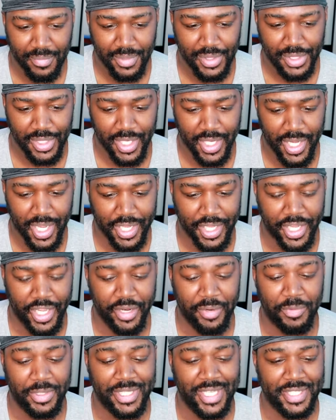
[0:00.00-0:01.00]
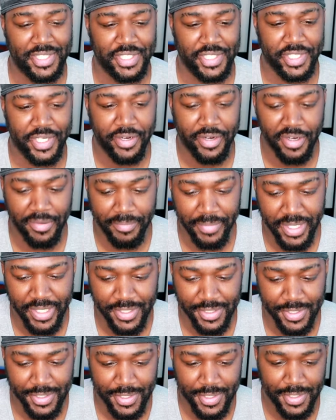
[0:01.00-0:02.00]
It's like you had to hit him with that Sierra
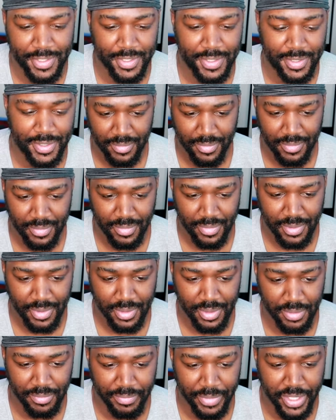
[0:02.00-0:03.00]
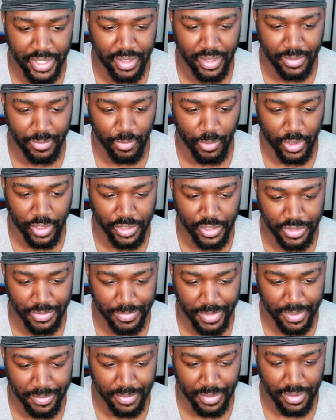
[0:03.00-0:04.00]
Mist, them healing waters,
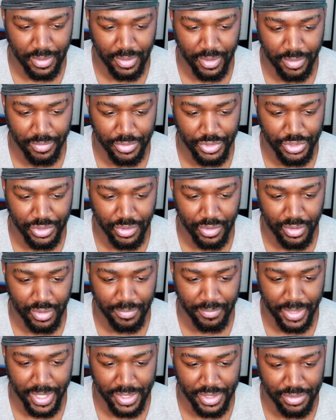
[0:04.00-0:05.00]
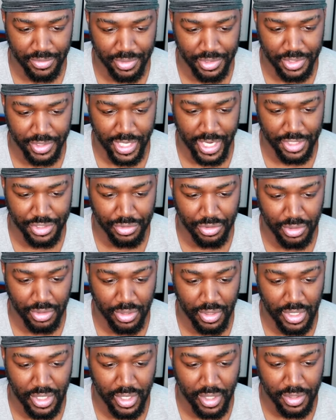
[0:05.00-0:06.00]
baby. Don't ever store him back to his natural
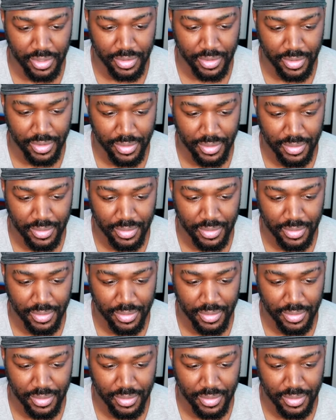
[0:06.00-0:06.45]
color.